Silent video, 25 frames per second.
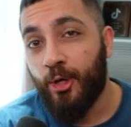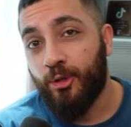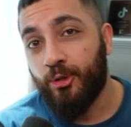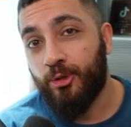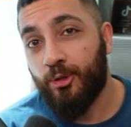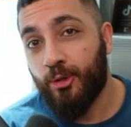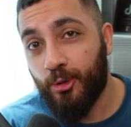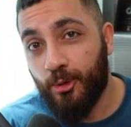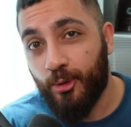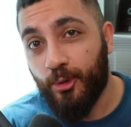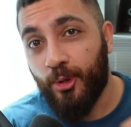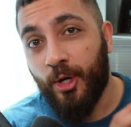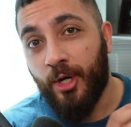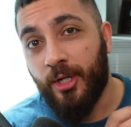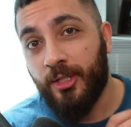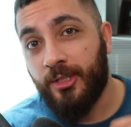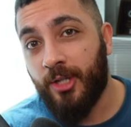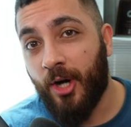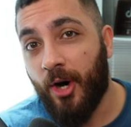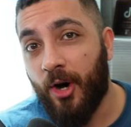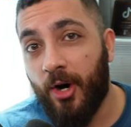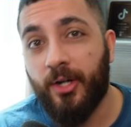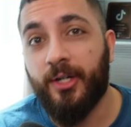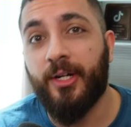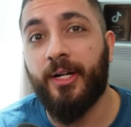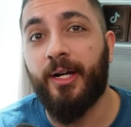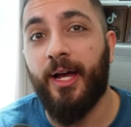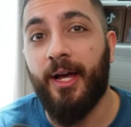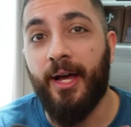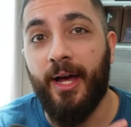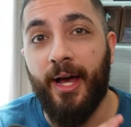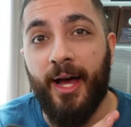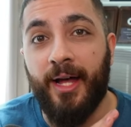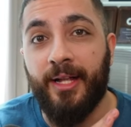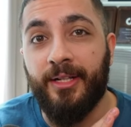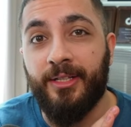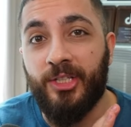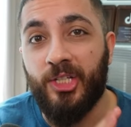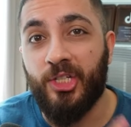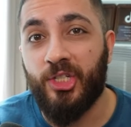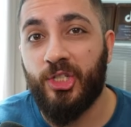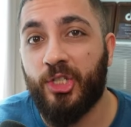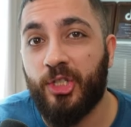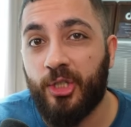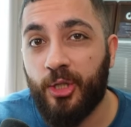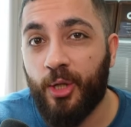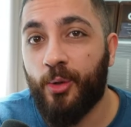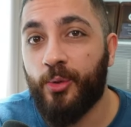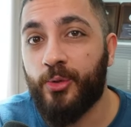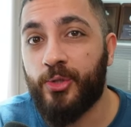to talk and
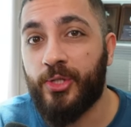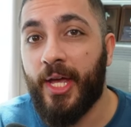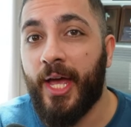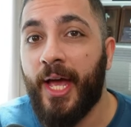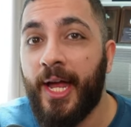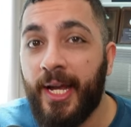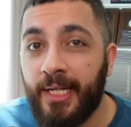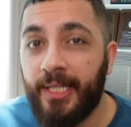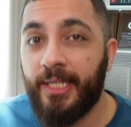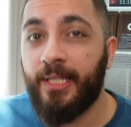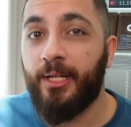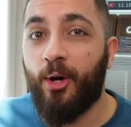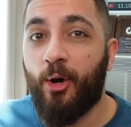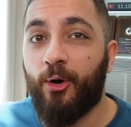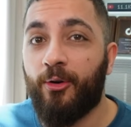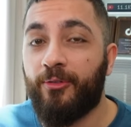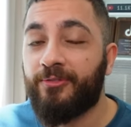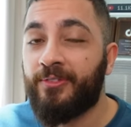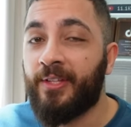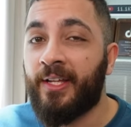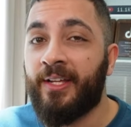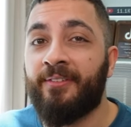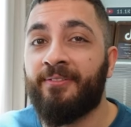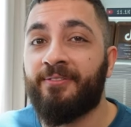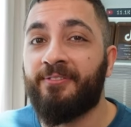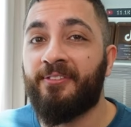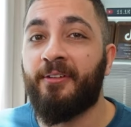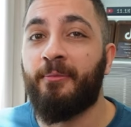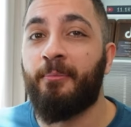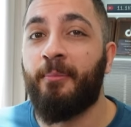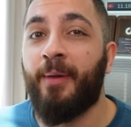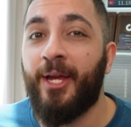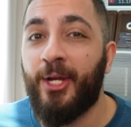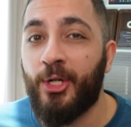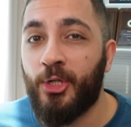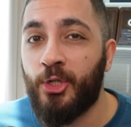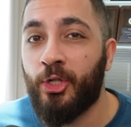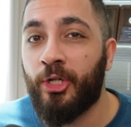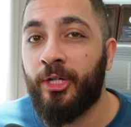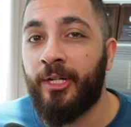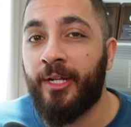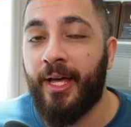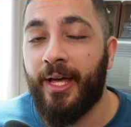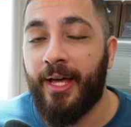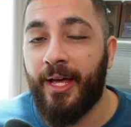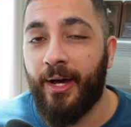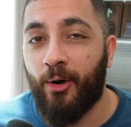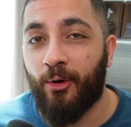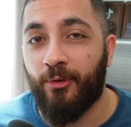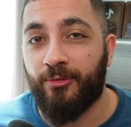disclose any of the information
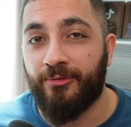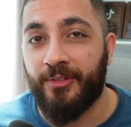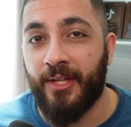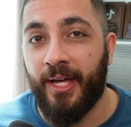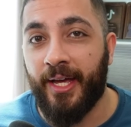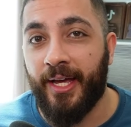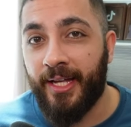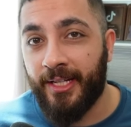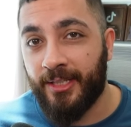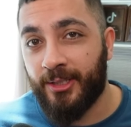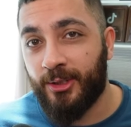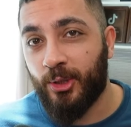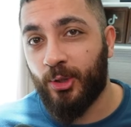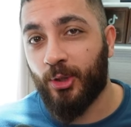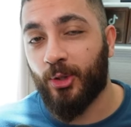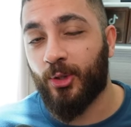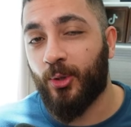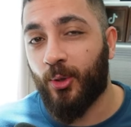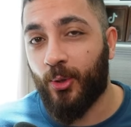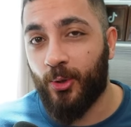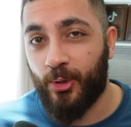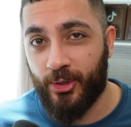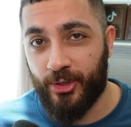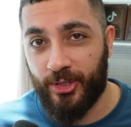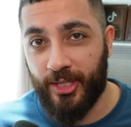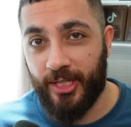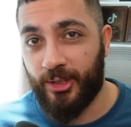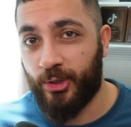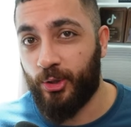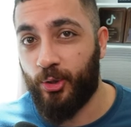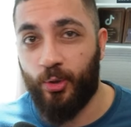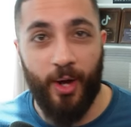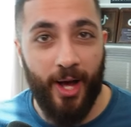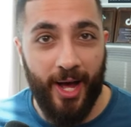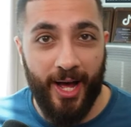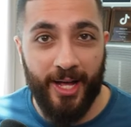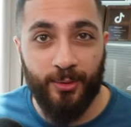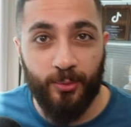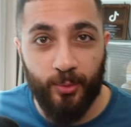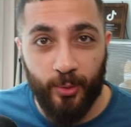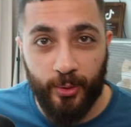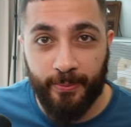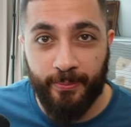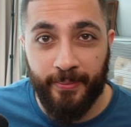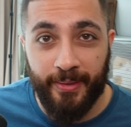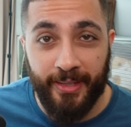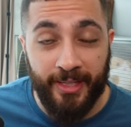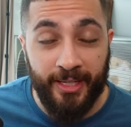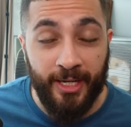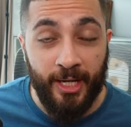of the intercourse that you had with
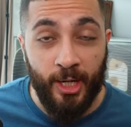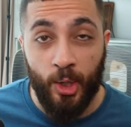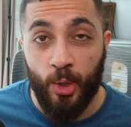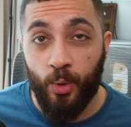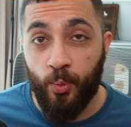me